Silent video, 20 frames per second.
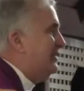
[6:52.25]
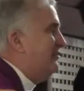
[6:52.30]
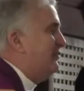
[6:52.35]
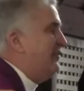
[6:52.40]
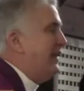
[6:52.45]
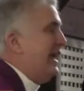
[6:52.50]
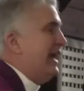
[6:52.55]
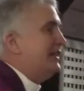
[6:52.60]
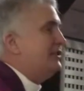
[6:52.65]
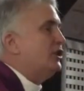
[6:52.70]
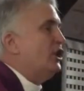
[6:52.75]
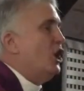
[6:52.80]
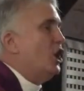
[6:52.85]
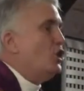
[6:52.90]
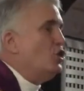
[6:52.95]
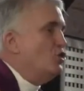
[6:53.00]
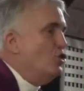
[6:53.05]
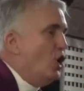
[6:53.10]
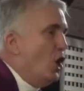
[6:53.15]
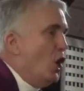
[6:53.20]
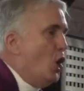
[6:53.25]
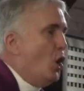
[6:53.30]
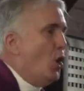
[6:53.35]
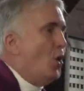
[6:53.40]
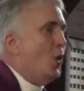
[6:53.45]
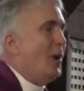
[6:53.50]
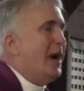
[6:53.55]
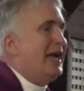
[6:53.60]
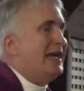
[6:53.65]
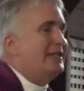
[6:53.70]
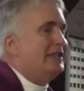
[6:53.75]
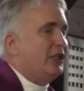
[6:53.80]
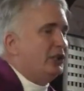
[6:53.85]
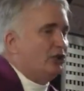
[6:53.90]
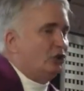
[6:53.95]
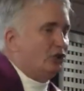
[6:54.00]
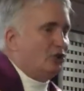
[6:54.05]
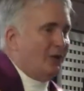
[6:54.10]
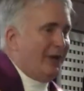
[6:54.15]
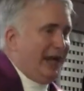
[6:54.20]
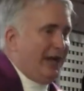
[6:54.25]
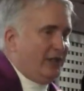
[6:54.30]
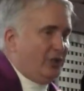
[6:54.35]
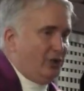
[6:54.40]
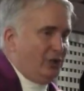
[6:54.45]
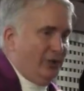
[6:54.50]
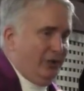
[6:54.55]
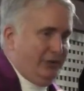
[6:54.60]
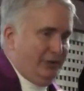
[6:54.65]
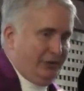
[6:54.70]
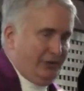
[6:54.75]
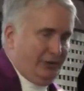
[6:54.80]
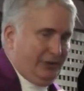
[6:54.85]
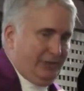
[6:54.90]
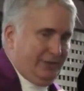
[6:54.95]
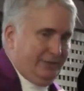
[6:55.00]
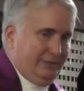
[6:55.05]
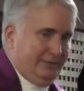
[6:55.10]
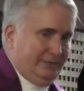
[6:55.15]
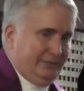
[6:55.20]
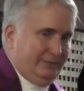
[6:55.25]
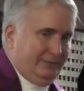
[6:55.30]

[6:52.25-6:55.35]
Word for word: in fact, no distractions.